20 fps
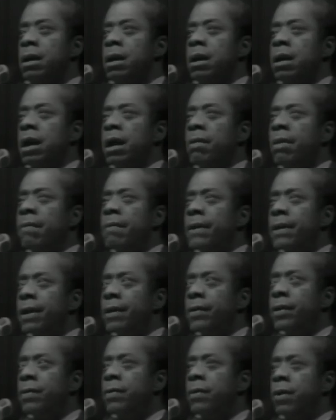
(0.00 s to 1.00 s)
There may be
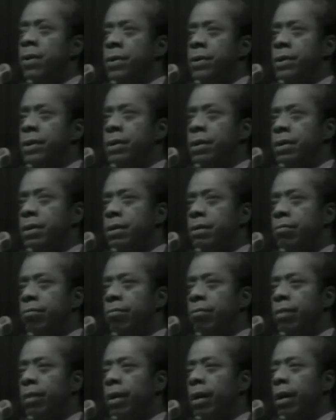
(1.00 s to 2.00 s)
nothing worse
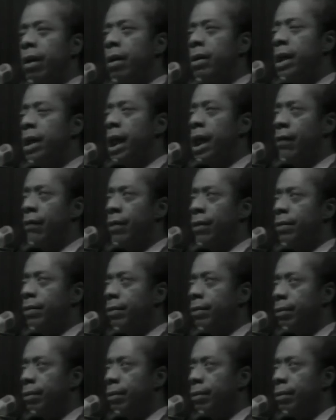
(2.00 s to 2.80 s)
under heaven.